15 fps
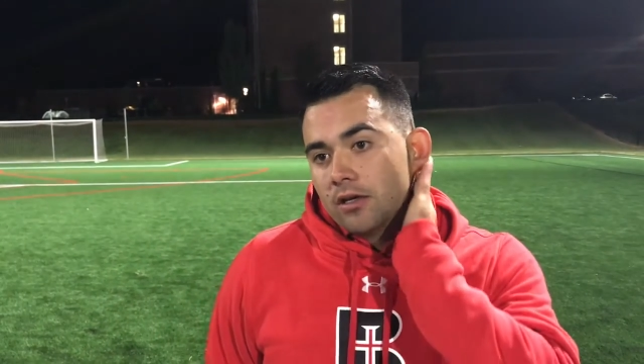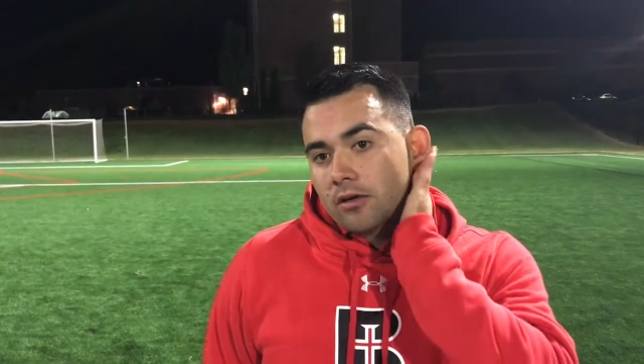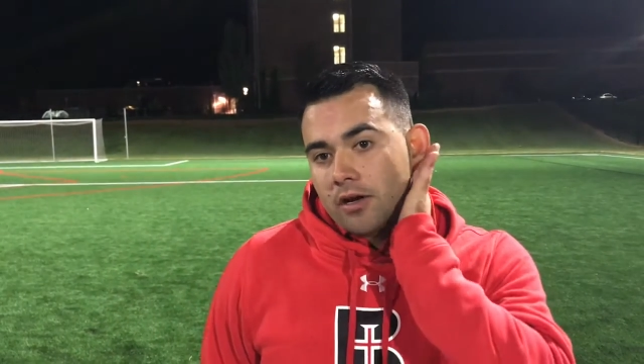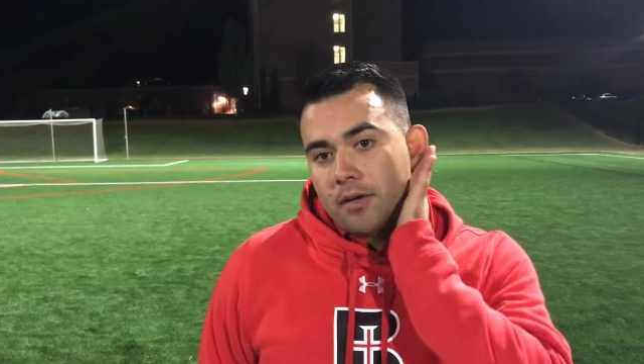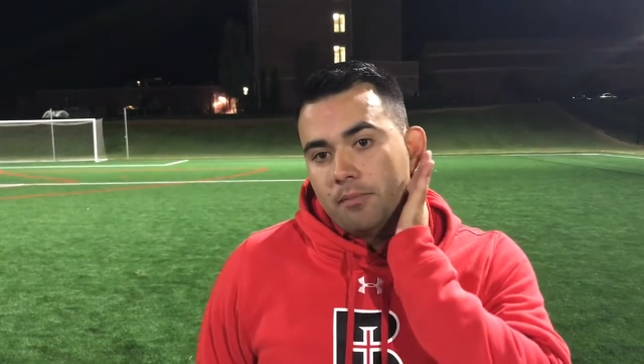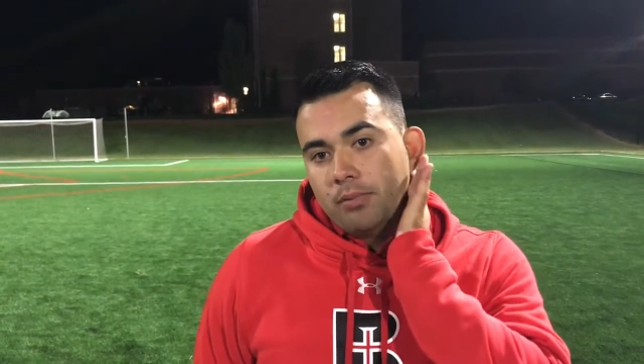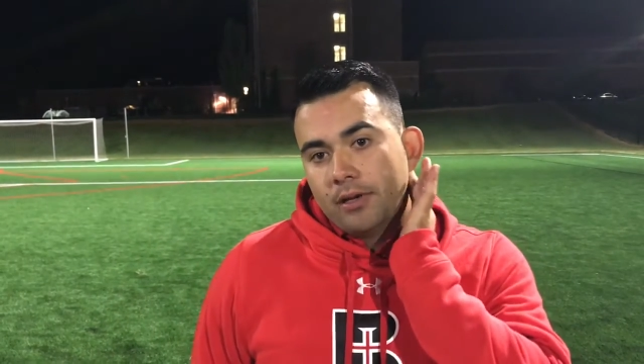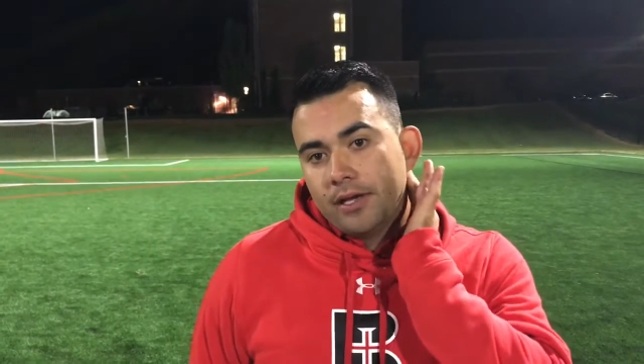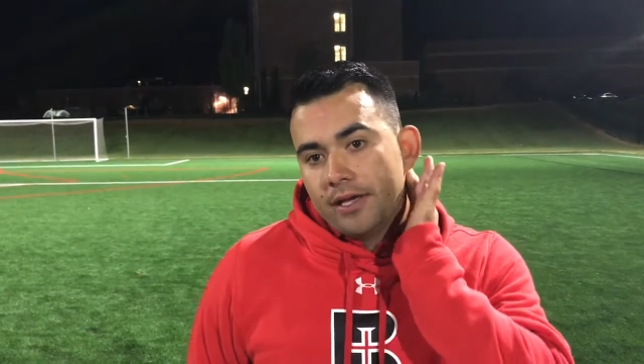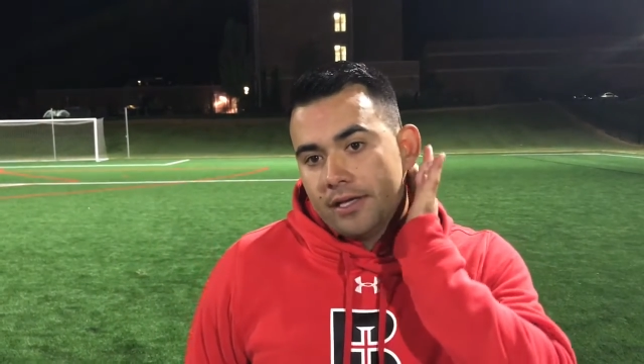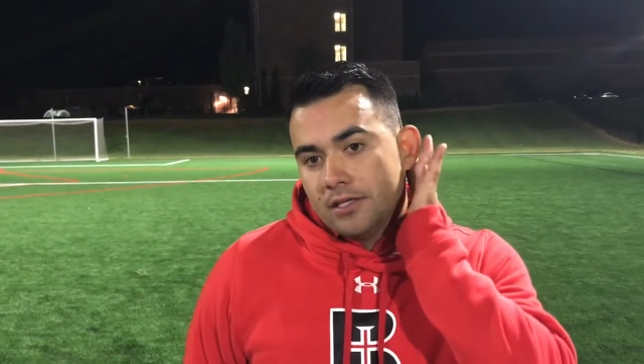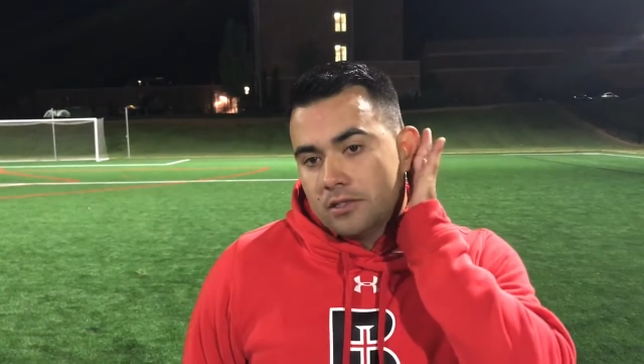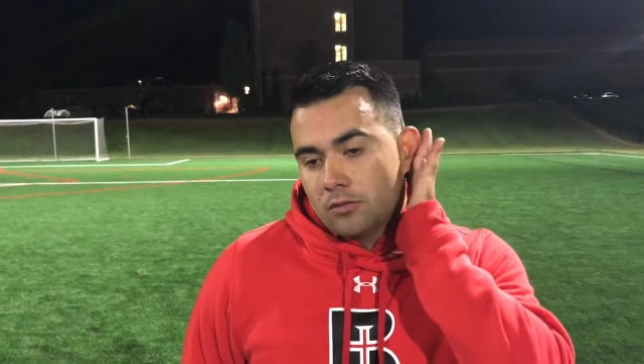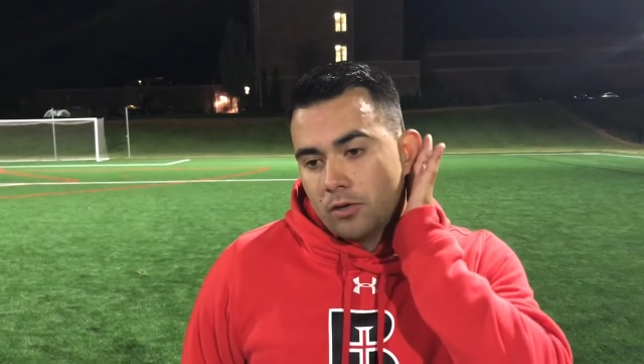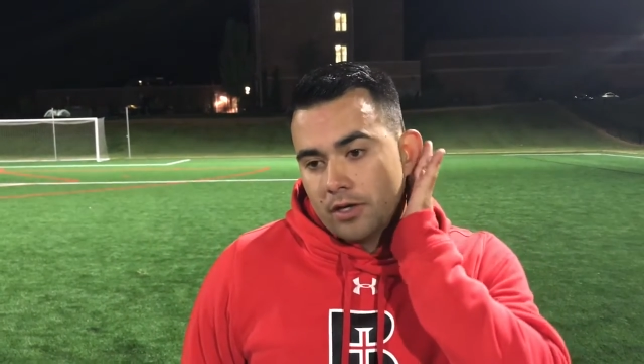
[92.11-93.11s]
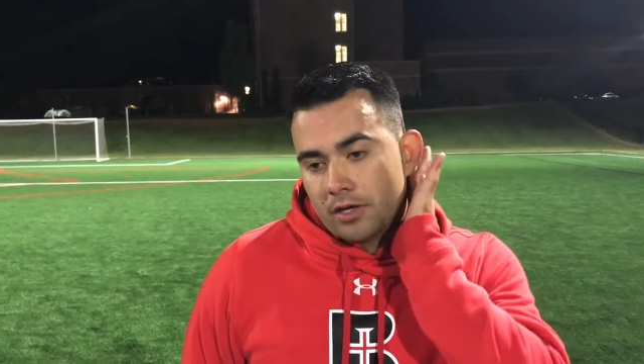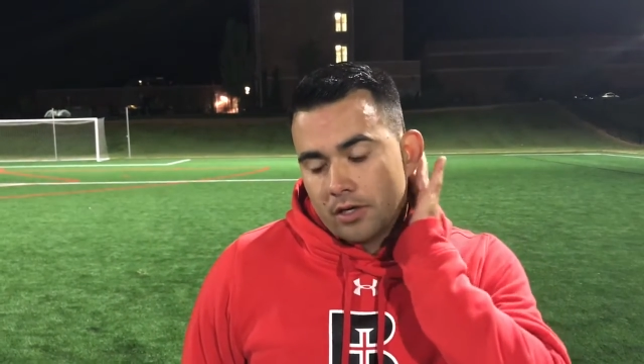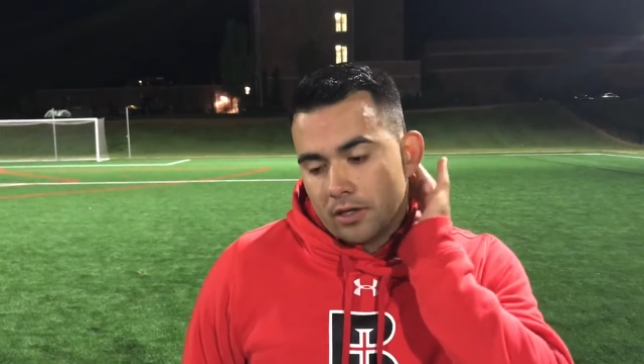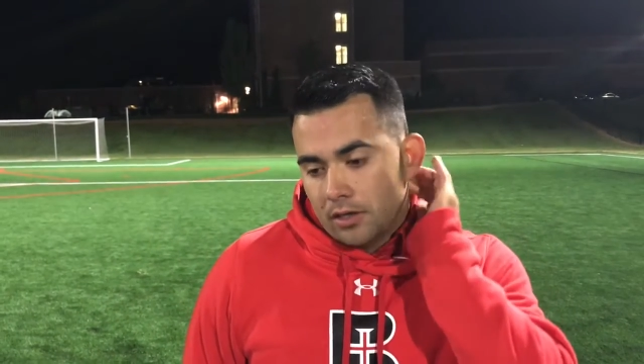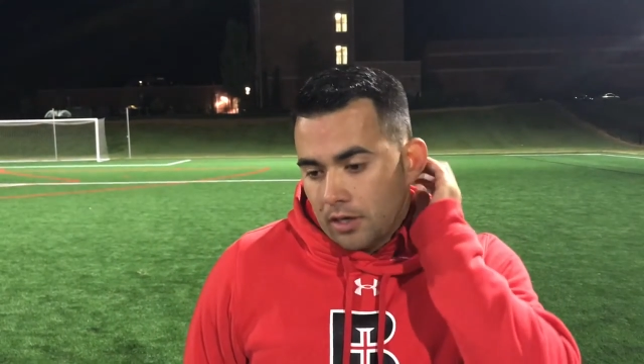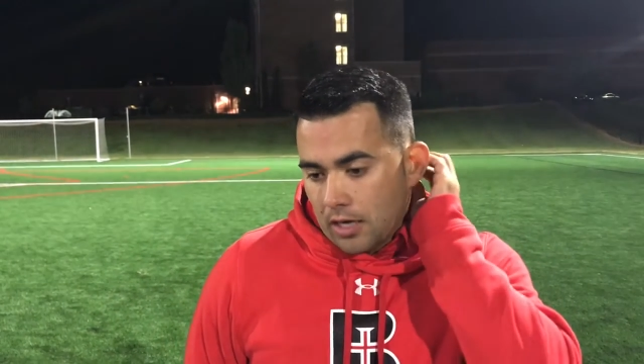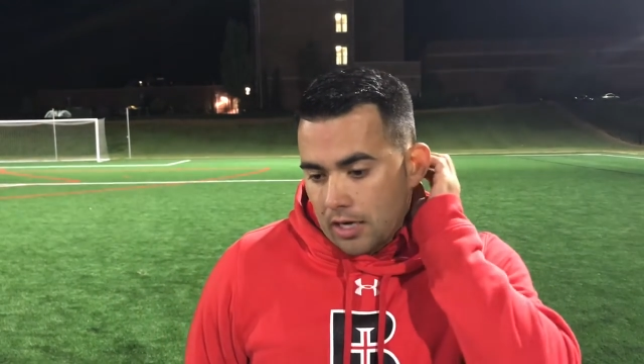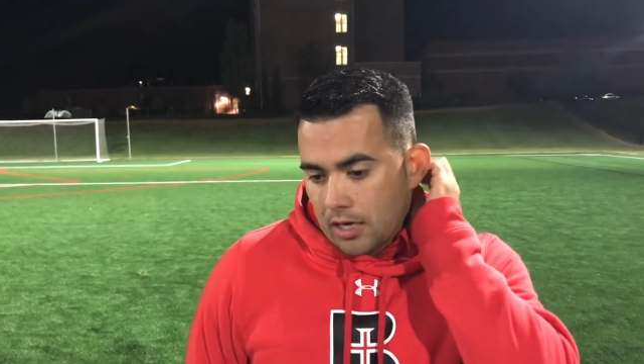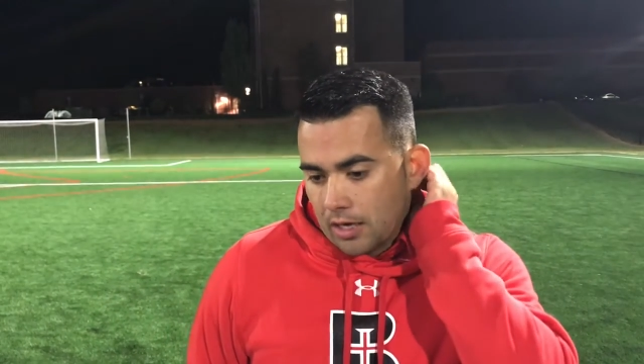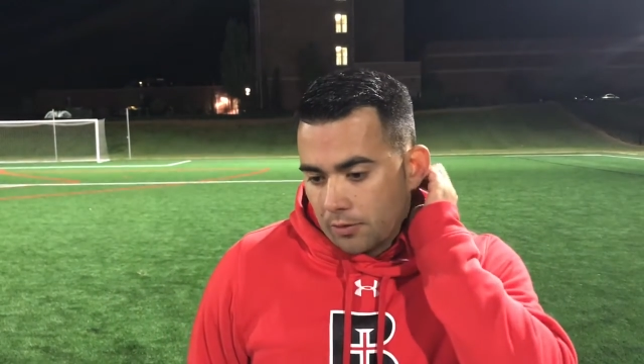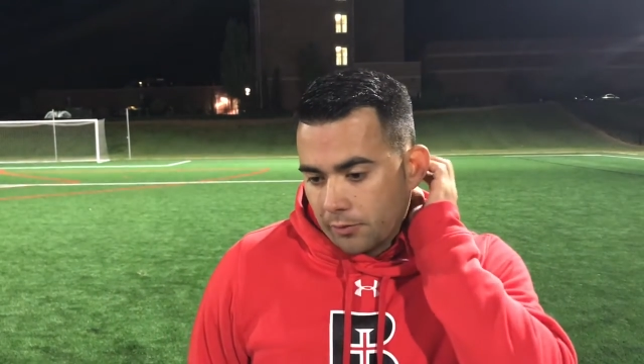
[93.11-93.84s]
great plays where uh,